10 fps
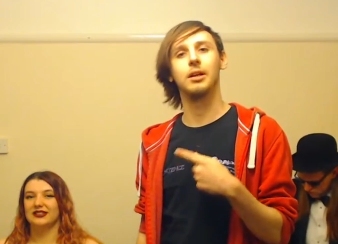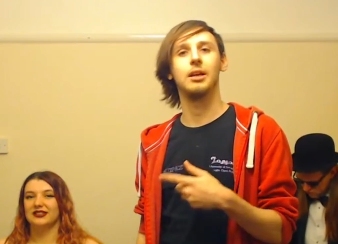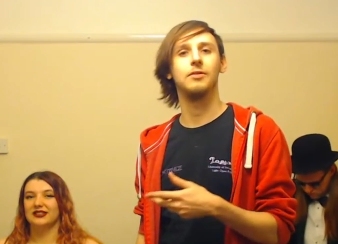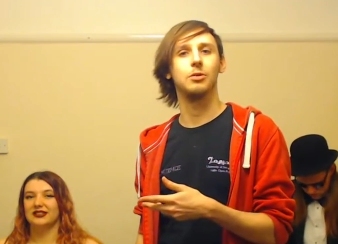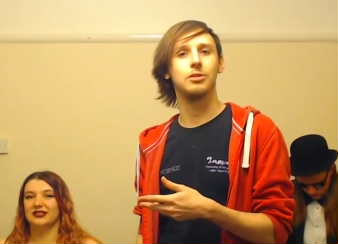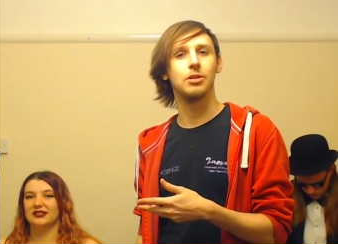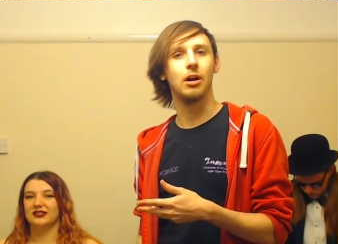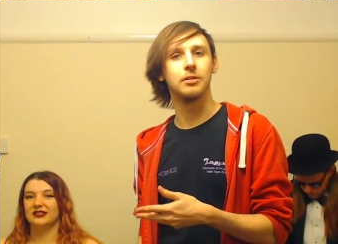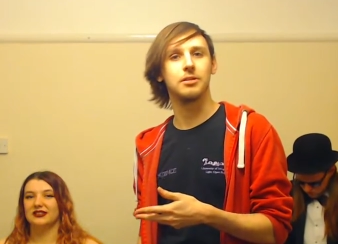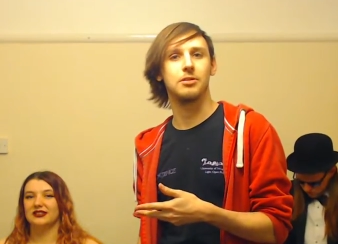Speaker 1: going to give you a
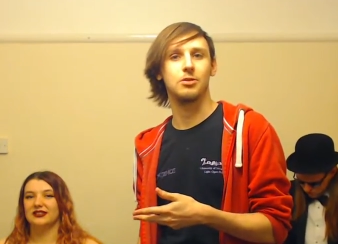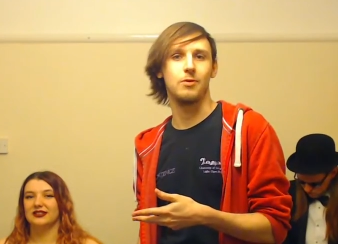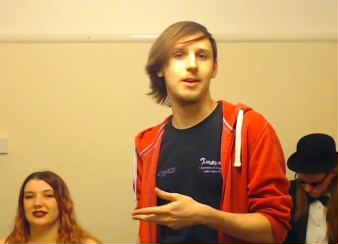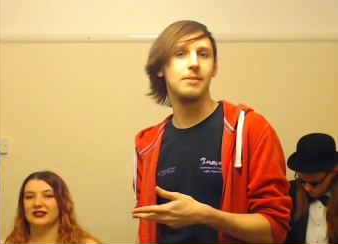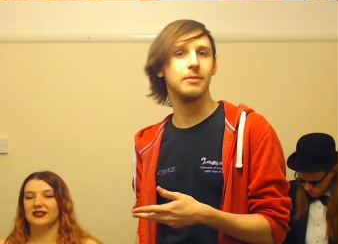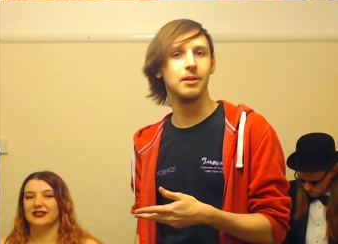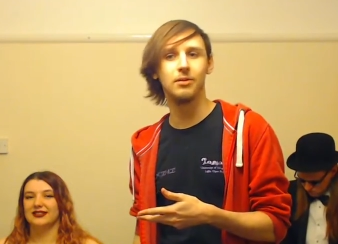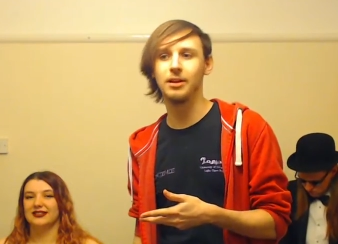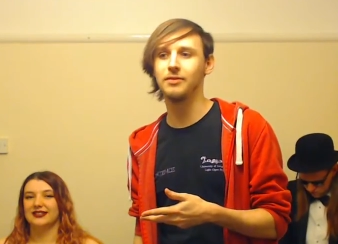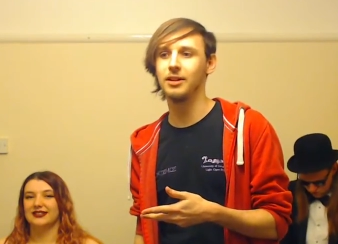chance to scream. They're not
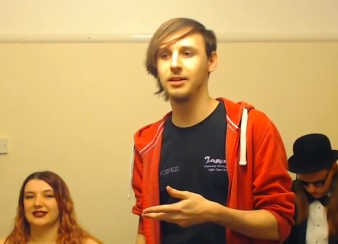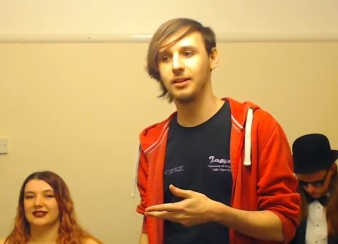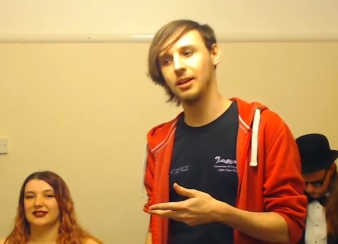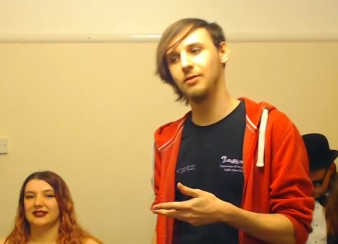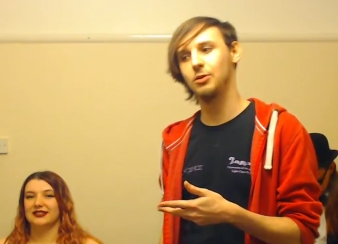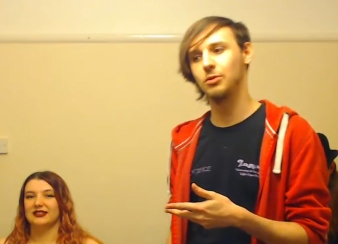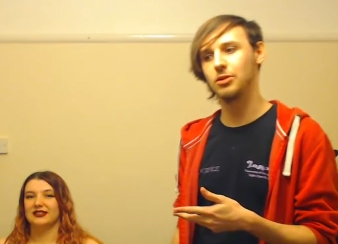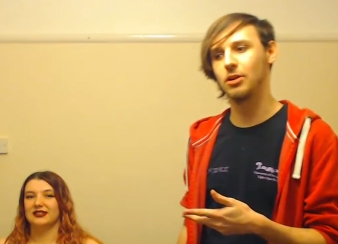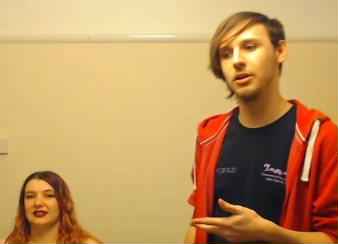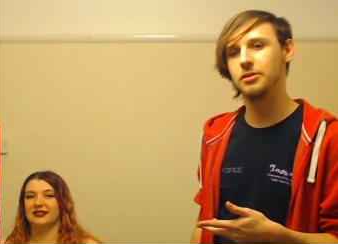even going to give you a
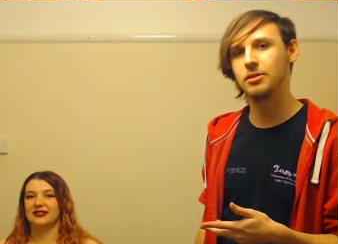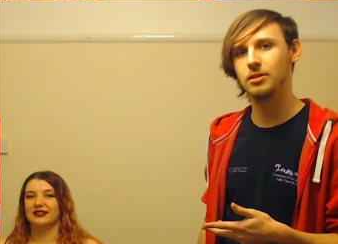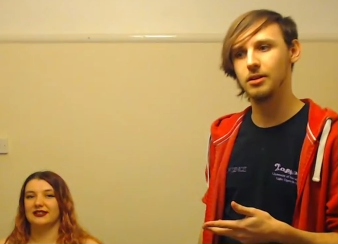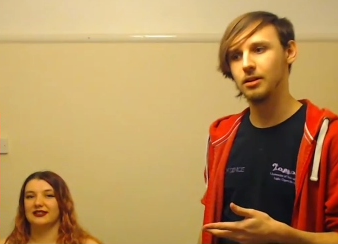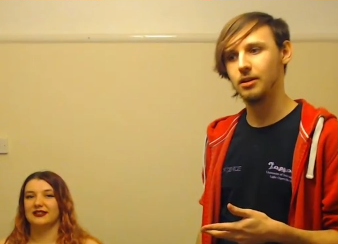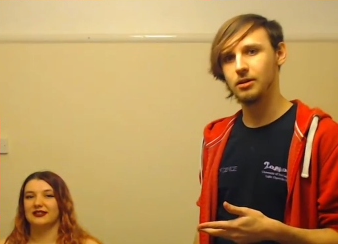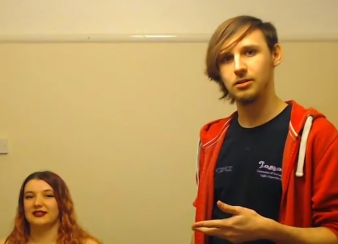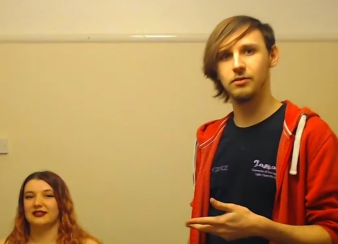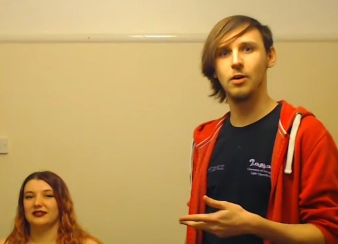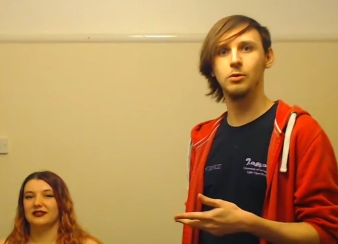chance to
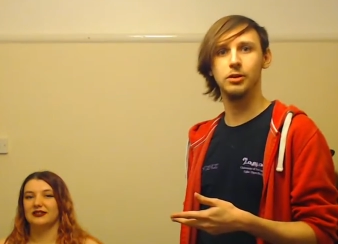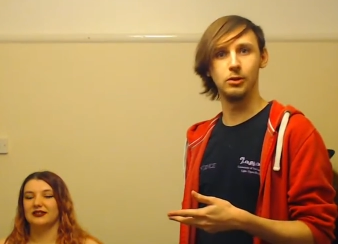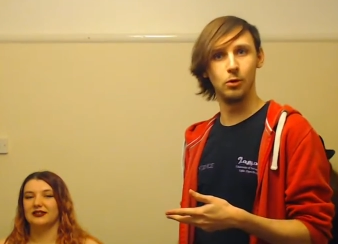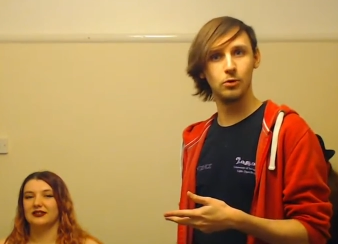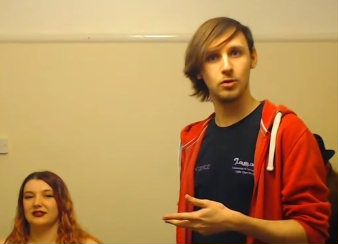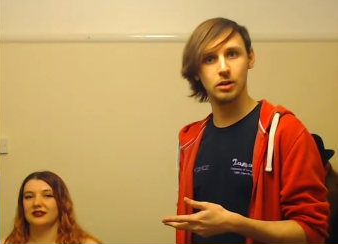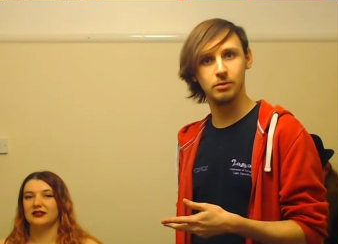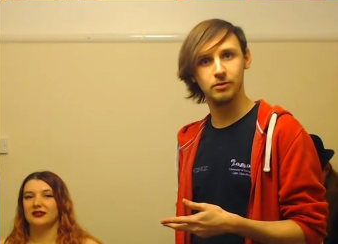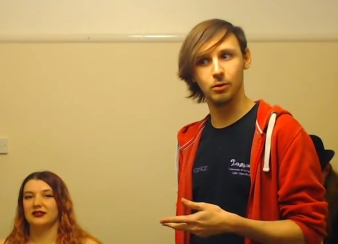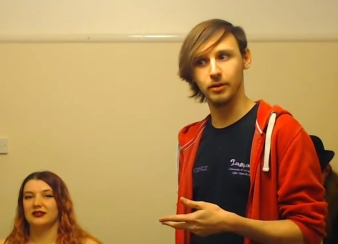fold your laundry
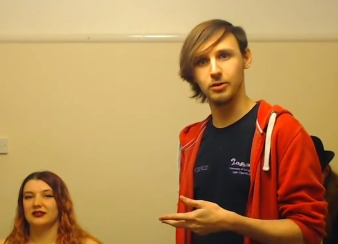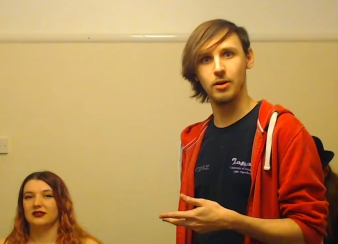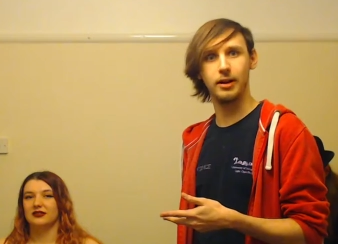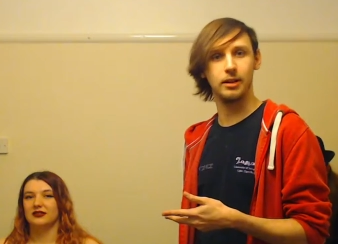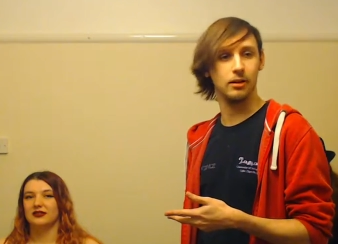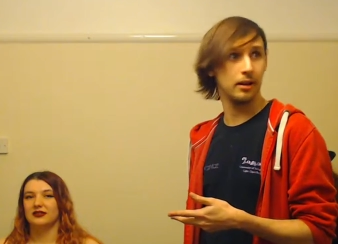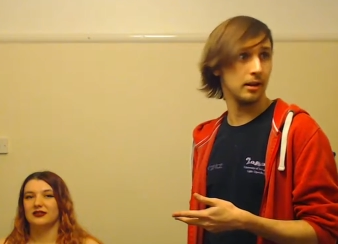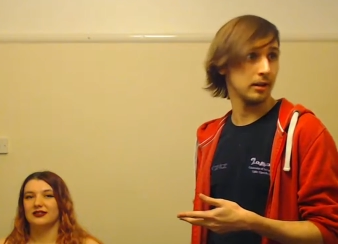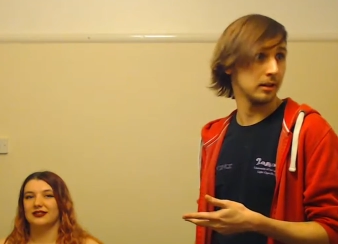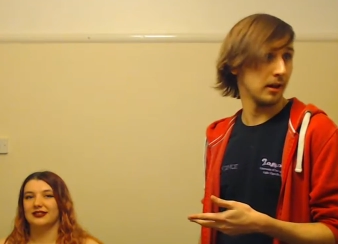before they drag you down.
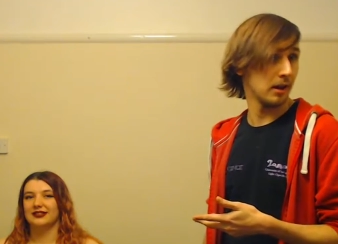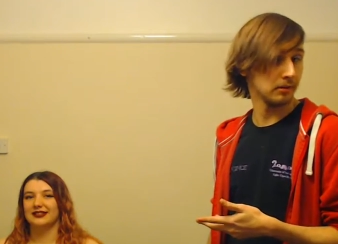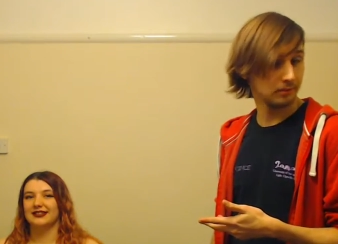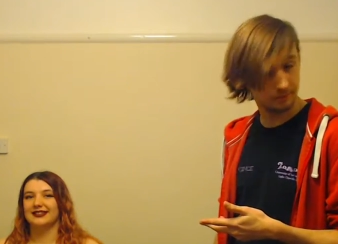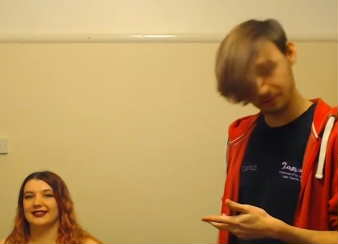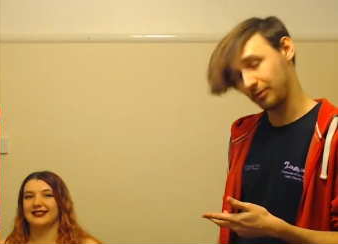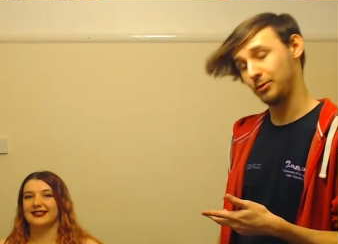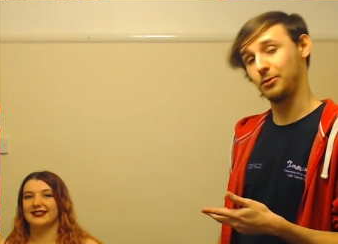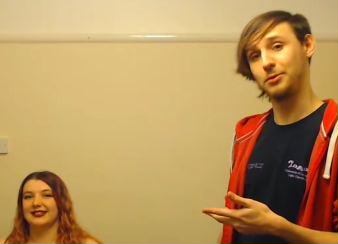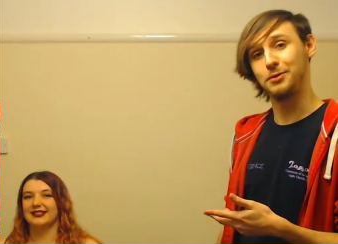
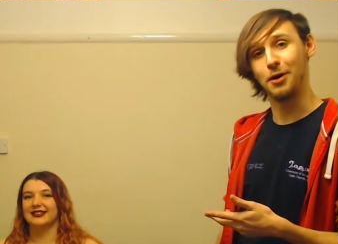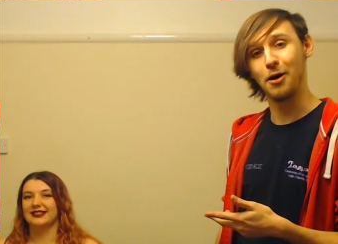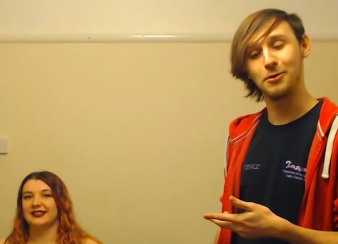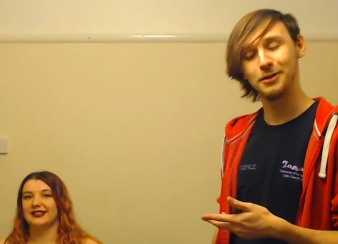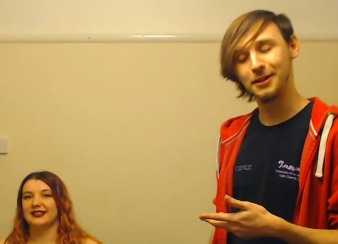No.